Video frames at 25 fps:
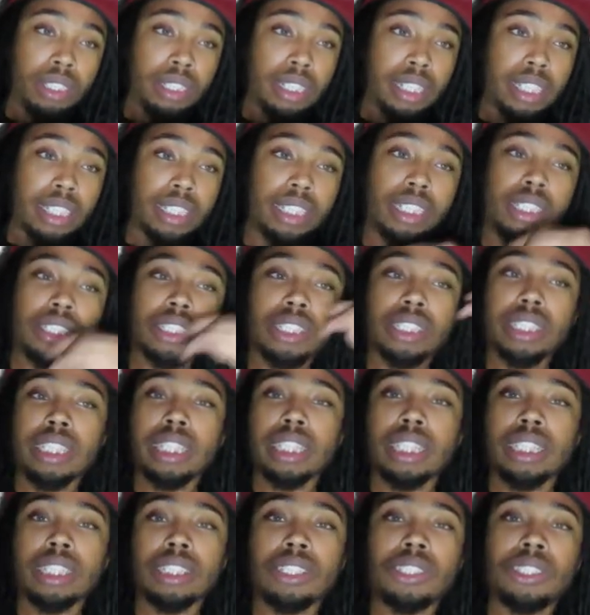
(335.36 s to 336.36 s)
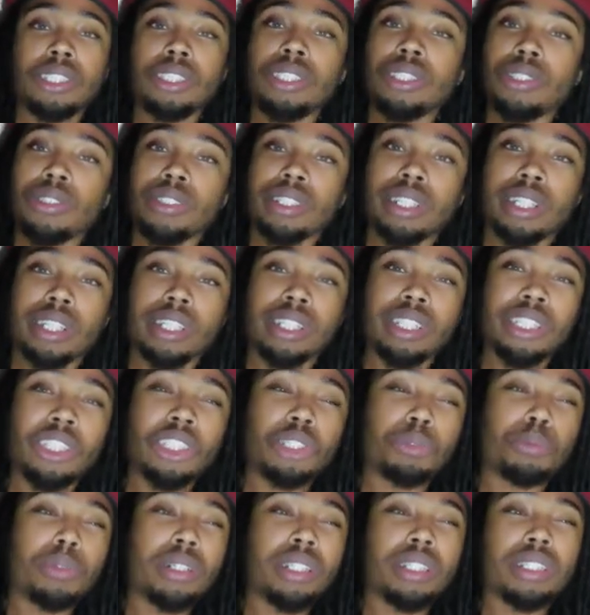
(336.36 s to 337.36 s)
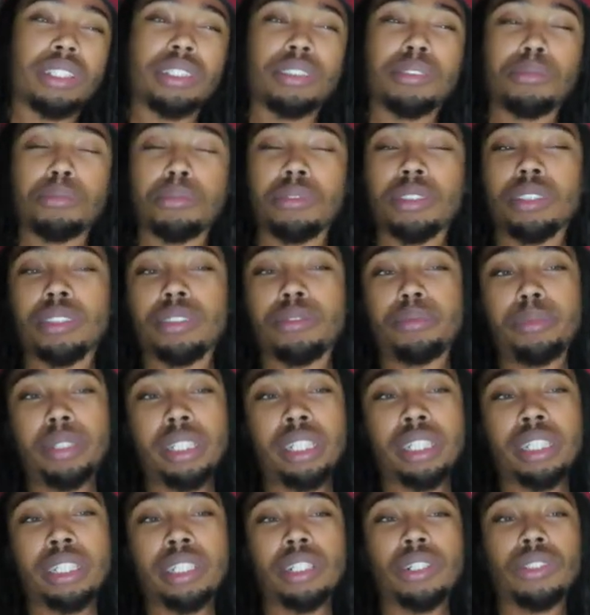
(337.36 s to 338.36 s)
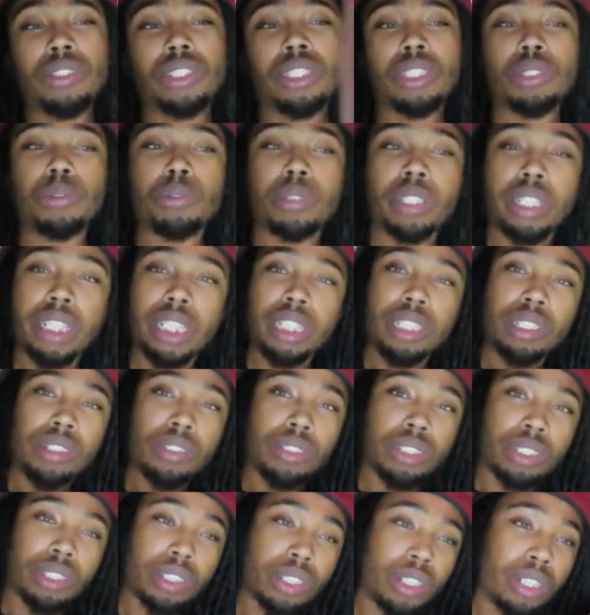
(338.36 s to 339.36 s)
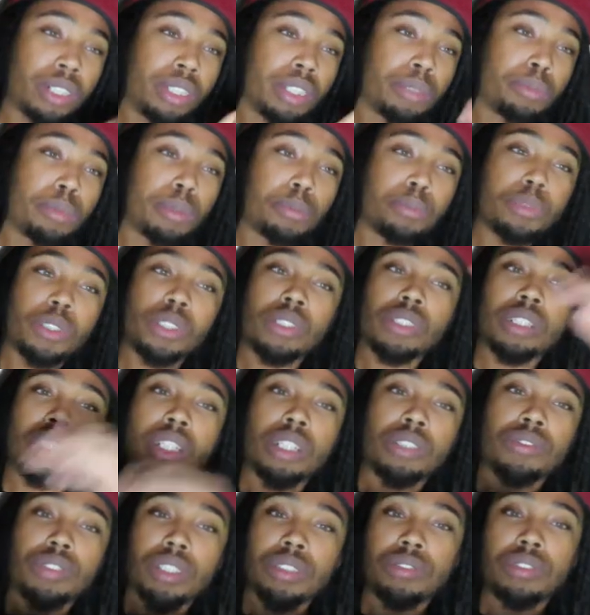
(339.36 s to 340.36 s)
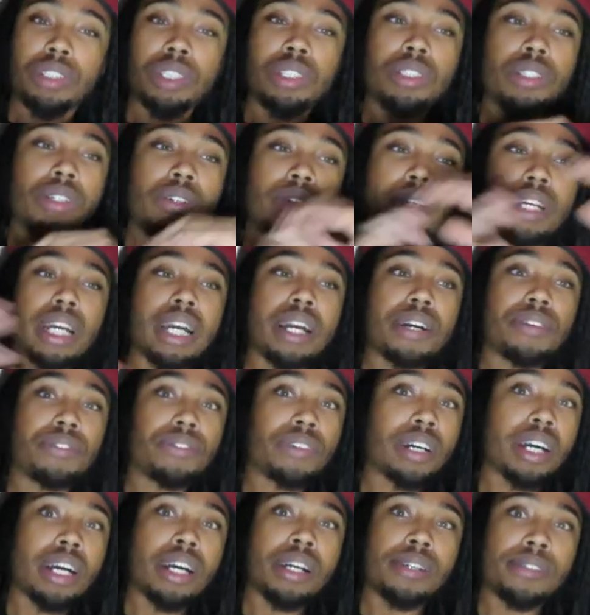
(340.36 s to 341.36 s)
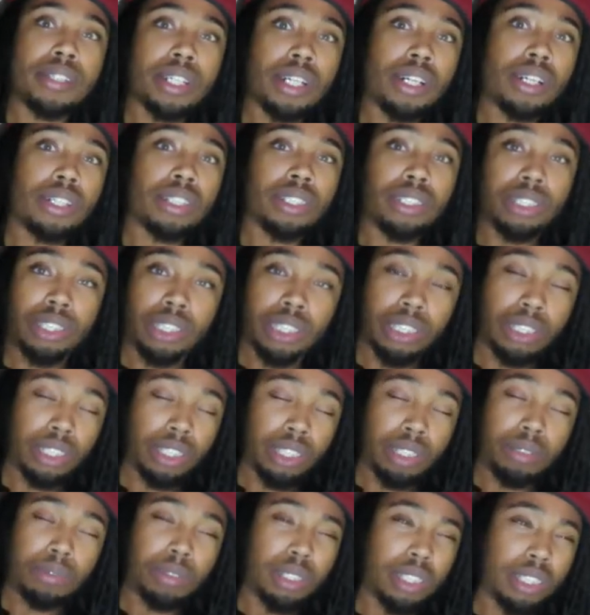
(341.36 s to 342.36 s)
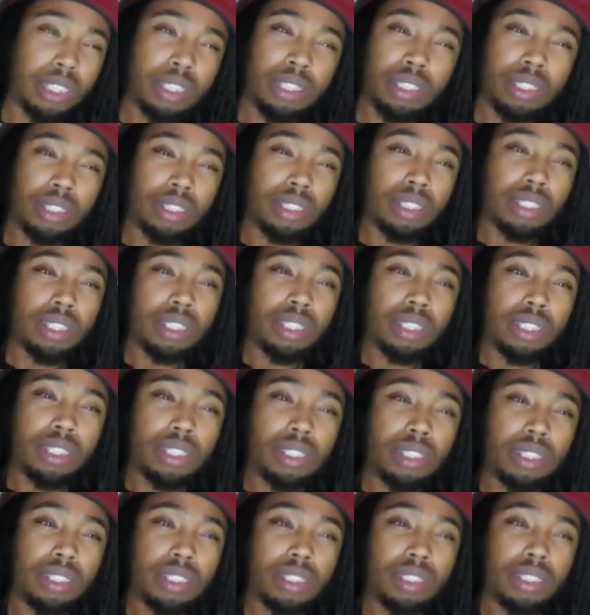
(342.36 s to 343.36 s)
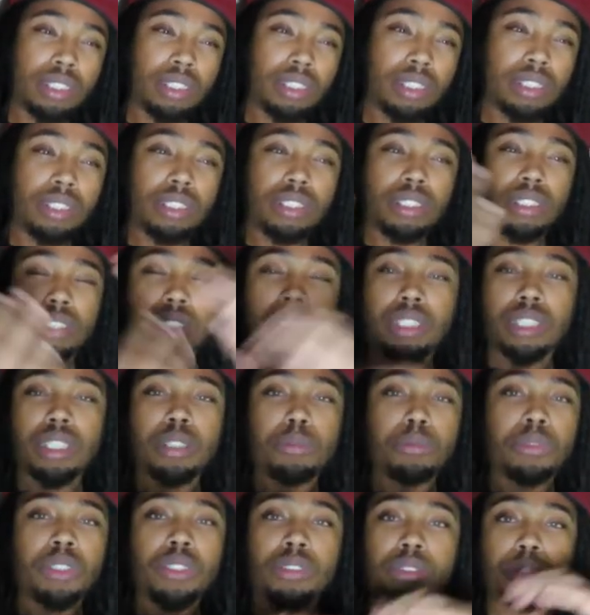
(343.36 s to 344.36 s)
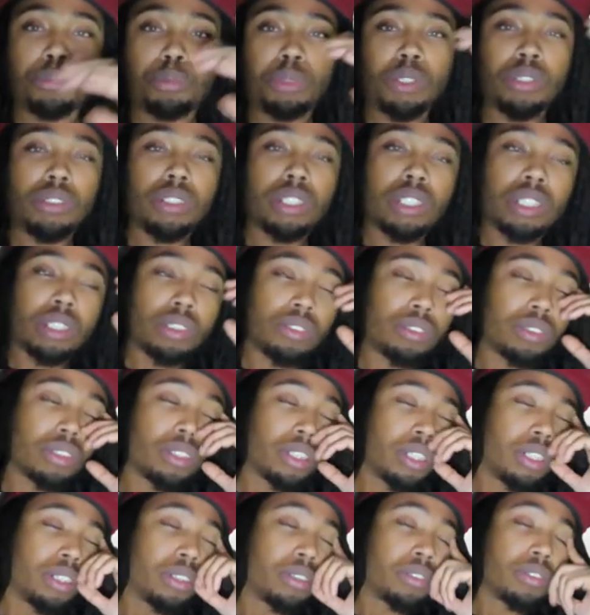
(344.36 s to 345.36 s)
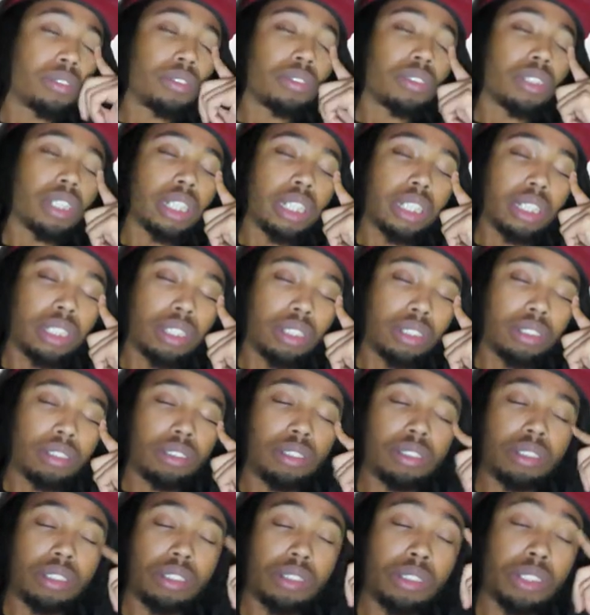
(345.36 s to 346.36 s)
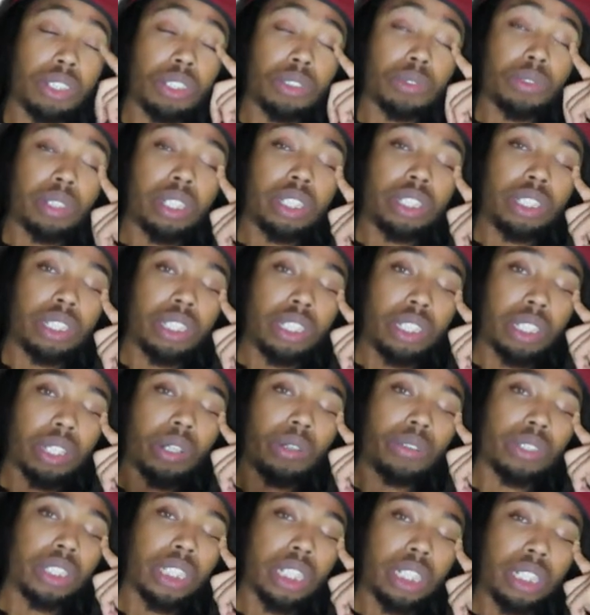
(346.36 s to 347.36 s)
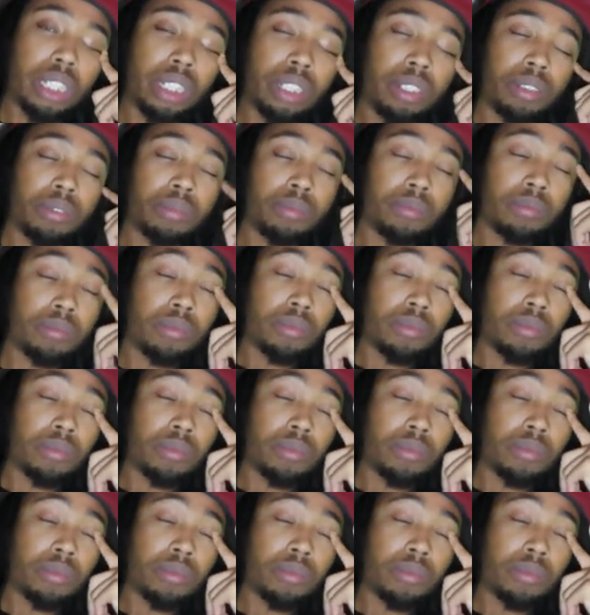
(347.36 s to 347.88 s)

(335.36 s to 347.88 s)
And this lady, she's on her lunch break. Man, go somewhere else. Hurry up and pull off. If you don't have $5 and something, come on, pull off, go. Like, you just wasting your time.